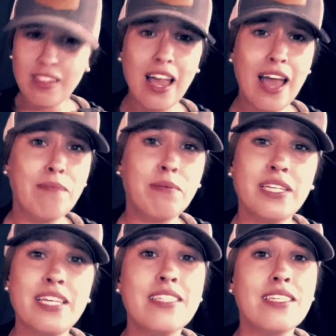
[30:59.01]
And
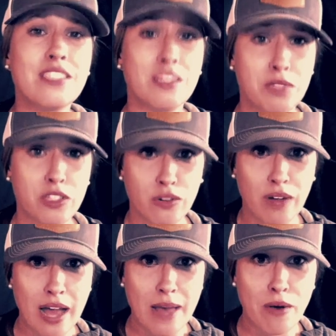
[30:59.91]
please
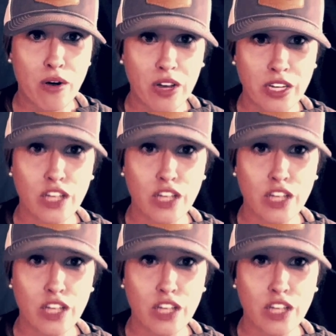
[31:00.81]
subscribe on